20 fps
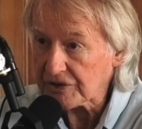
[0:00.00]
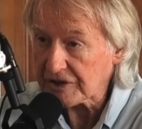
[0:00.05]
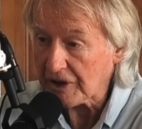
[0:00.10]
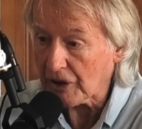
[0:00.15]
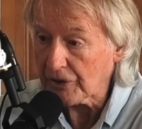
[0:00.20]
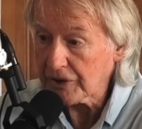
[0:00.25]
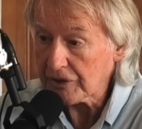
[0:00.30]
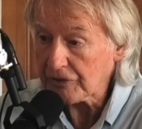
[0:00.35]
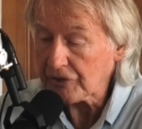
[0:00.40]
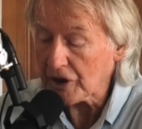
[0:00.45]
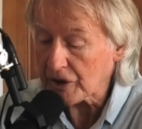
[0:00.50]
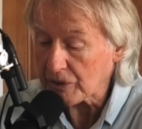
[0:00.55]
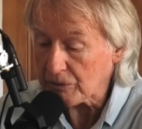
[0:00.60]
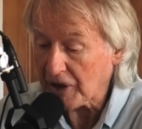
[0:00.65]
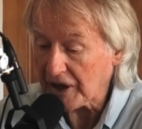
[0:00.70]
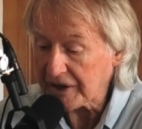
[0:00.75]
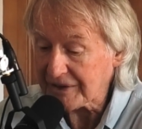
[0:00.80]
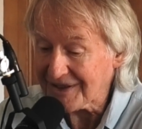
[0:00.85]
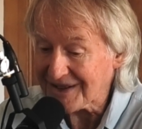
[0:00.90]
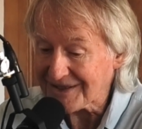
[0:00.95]
So you've got to
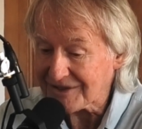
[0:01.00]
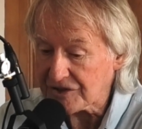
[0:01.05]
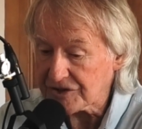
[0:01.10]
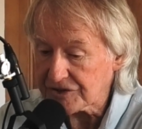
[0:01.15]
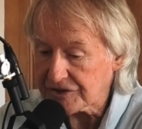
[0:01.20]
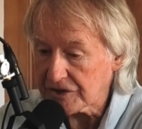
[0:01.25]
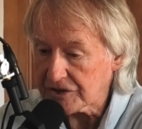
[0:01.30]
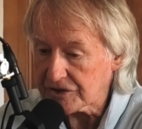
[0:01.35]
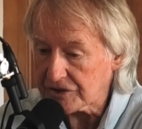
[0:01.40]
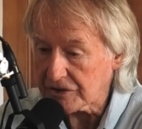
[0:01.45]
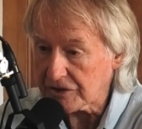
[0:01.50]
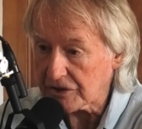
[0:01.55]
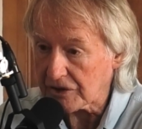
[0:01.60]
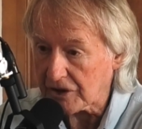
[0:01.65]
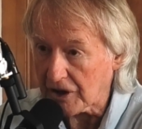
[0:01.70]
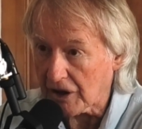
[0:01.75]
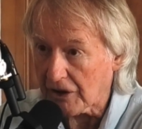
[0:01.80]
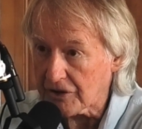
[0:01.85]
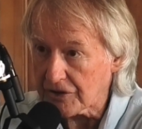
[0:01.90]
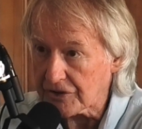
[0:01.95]
make that decision. You're
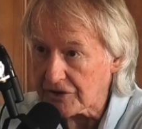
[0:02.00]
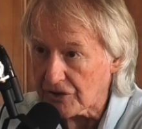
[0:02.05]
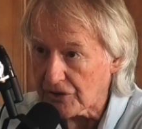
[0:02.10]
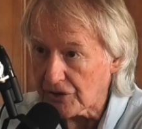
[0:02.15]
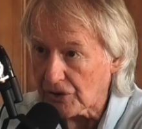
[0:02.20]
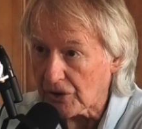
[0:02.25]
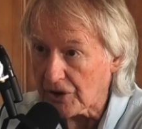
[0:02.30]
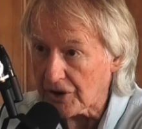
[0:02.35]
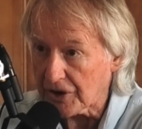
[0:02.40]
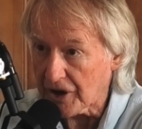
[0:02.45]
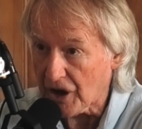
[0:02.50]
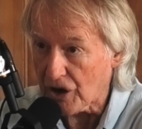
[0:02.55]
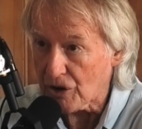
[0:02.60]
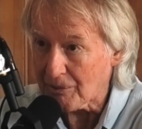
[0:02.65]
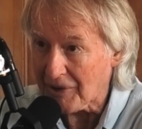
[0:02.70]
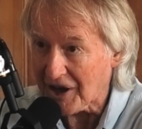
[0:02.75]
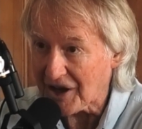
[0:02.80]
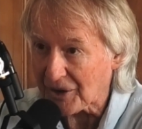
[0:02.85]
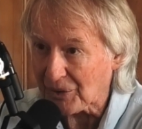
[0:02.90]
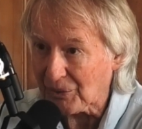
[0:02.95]
going to do it no
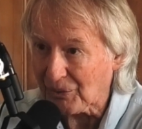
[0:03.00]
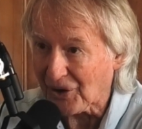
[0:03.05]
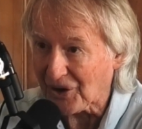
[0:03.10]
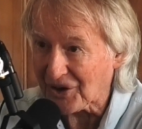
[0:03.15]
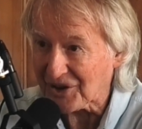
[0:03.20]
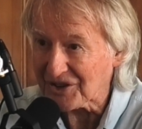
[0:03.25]
matter what.